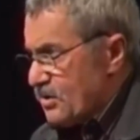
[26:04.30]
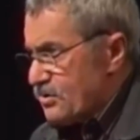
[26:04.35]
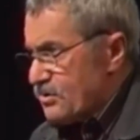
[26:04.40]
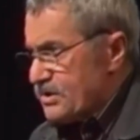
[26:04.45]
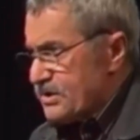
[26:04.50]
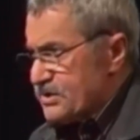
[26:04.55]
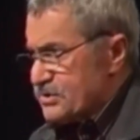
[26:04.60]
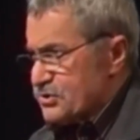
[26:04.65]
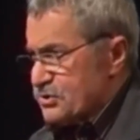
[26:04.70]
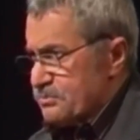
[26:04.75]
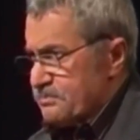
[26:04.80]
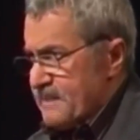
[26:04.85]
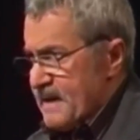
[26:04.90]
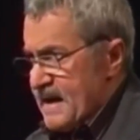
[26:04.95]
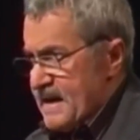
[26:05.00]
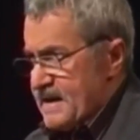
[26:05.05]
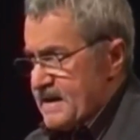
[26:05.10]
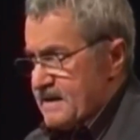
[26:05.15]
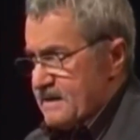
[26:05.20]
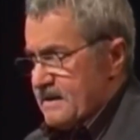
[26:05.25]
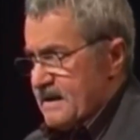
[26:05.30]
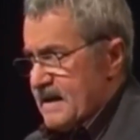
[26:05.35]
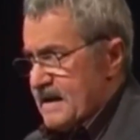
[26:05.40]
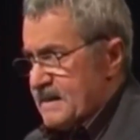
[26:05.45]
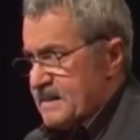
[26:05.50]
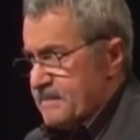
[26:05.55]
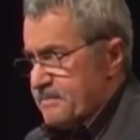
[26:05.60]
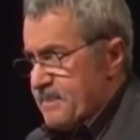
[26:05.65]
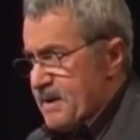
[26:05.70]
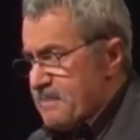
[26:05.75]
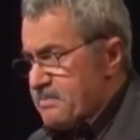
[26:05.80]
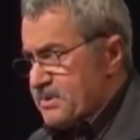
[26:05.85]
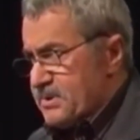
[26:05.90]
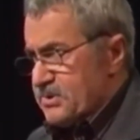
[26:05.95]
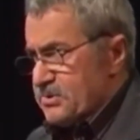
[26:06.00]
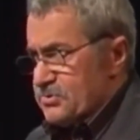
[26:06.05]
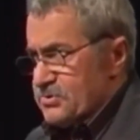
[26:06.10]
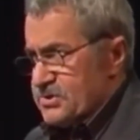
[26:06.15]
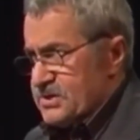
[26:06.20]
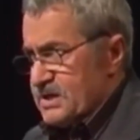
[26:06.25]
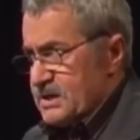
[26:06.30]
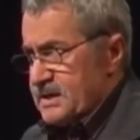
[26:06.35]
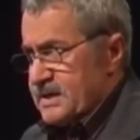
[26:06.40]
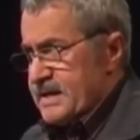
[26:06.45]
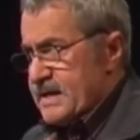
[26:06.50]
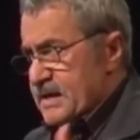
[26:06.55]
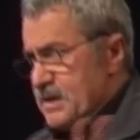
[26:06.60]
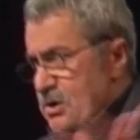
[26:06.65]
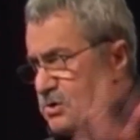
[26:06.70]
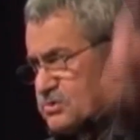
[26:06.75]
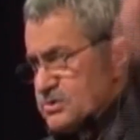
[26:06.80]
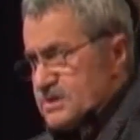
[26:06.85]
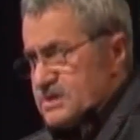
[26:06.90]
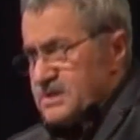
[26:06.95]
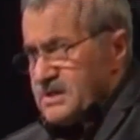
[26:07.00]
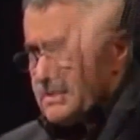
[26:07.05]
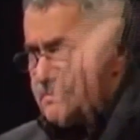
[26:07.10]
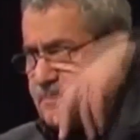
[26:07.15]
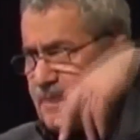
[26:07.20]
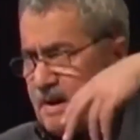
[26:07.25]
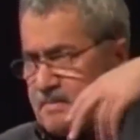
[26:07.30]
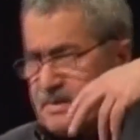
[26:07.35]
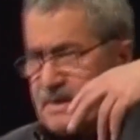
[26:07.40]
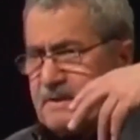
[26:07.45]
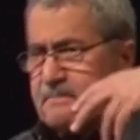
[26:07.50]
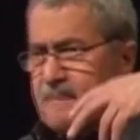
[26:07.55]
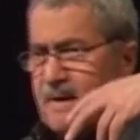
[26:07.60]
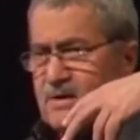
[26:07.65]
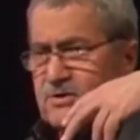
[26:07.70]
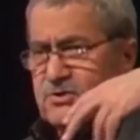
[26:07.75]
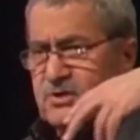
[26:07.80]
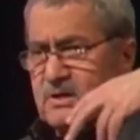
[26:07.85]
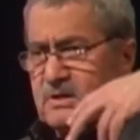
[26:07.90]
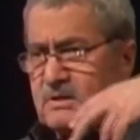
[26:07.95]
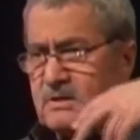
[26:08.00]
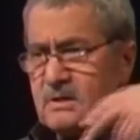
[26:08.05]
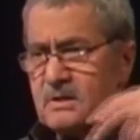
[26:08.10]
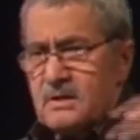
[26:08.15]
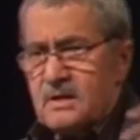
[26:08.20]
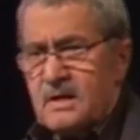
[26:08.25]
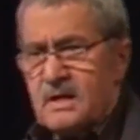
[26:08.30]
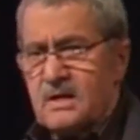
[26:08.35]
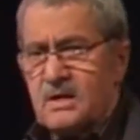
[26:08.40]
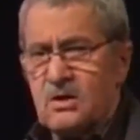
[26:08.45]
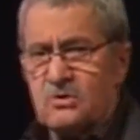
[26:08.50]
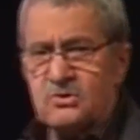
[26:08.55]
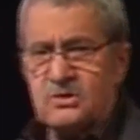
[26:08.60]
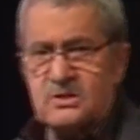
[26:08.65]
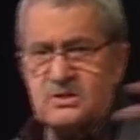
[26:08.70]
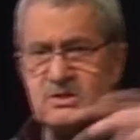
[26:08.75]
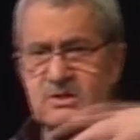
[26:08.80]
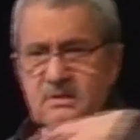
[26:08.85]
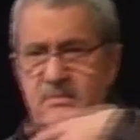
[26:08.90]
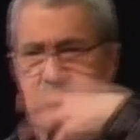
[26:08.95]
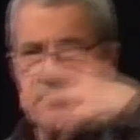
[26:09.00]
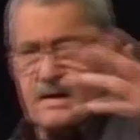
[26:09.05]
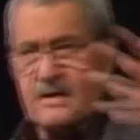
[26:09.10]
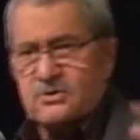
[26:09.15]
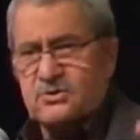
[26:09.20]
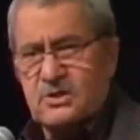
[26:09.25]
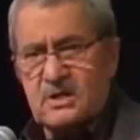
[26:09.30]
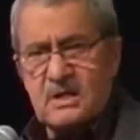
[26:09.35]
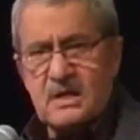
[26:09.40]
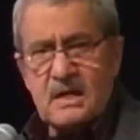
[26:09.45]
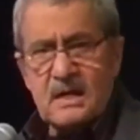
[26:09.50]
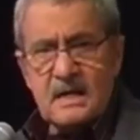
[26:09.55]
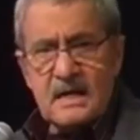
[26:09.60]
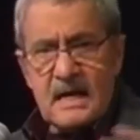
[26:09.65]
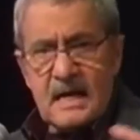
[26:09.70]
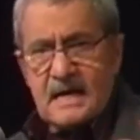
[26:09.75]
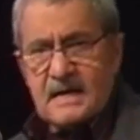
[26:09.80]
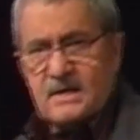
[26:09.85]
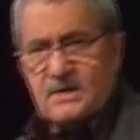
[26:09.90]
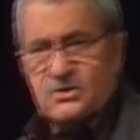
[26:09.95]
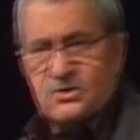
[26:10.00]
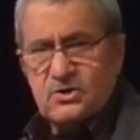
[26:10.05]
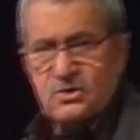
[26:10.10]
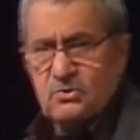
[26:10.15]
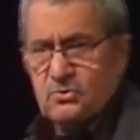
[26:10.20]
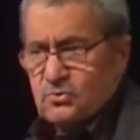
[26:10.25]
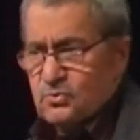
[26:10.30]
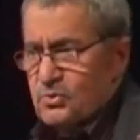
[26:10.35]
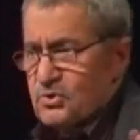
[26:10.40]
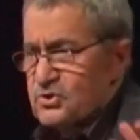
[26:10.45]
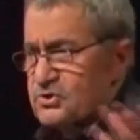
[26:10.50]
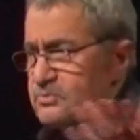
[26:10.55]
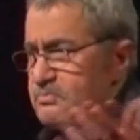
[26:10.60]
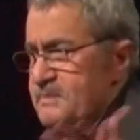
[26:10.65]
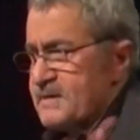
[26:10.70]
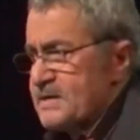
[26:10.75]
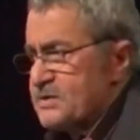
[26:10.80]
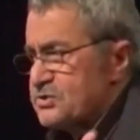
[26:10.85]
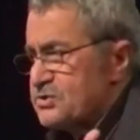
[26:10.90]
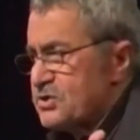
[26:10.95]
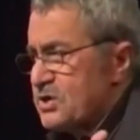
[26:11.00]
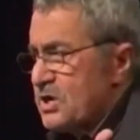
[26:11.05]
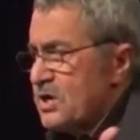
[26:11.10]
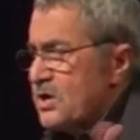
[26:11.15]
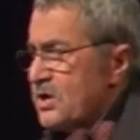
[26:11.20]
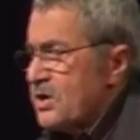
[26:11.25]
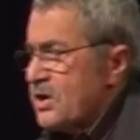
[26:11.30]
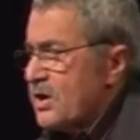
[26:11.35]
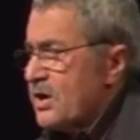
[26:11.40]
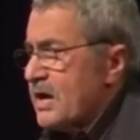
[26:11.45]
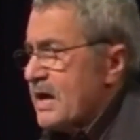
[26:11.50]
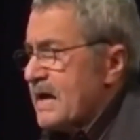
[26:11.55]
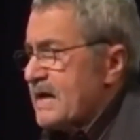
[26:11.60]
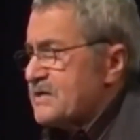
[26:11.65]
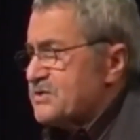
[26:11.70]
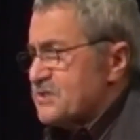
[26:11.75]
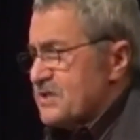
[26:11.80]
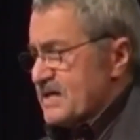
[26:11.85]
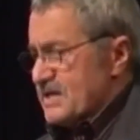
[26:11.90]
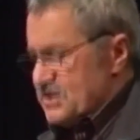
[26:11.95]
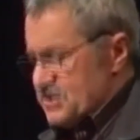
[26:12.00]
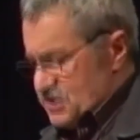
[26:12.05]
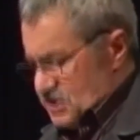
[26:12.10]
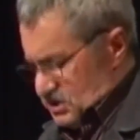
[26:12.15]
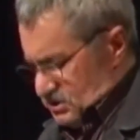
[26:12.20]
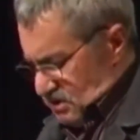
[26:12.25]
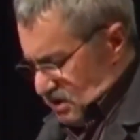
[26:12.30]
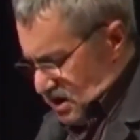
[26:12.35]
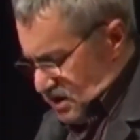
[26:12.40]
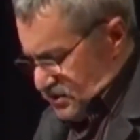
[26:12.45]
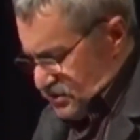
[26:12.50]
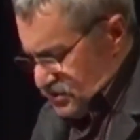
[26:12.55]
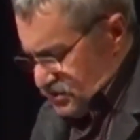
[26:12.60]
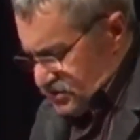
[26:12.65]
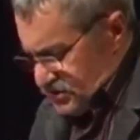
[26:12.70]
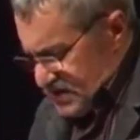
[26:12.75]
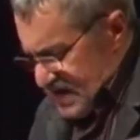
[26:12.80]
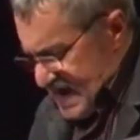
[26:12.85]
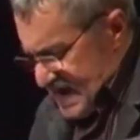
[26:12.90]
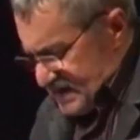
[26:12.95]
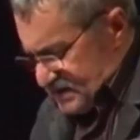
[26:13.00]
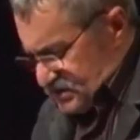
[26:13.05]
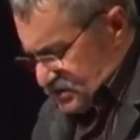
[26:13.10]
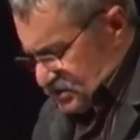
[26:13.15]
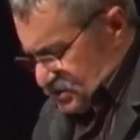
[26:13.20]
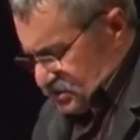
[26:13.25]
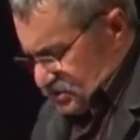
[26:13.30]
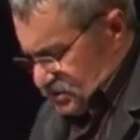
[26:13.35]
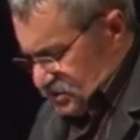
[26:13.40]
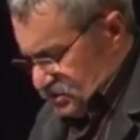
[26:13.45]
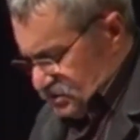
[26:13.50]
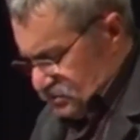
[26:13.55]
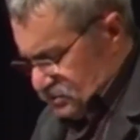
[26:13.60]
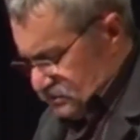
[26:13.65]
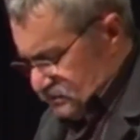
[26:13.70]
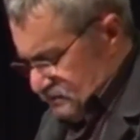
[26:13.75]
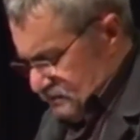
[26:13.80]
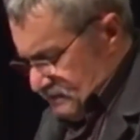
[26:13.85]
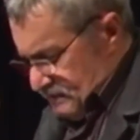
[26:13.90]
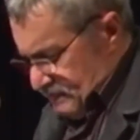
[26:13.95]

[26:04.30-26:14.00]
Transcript: earnings you make and the public utility goes into the public budget. It goes into the budget and it's used, which means it's easier on your taxes too.